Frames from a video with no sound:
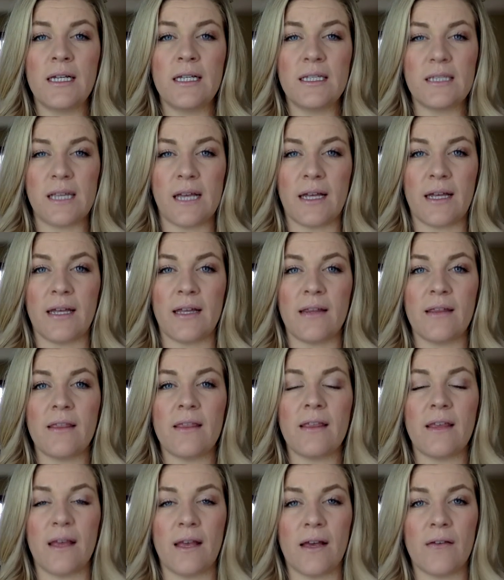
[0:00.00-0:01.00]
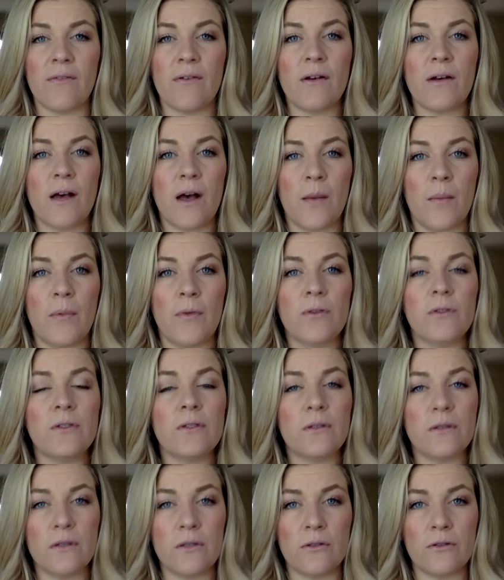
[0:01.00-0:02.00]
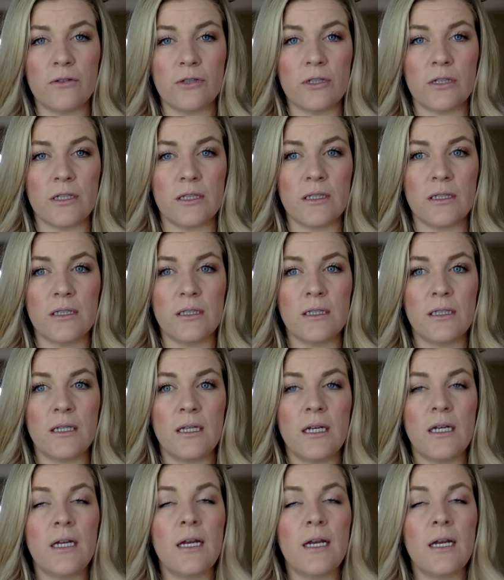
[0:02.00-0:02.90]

Second, think of a couple solutions.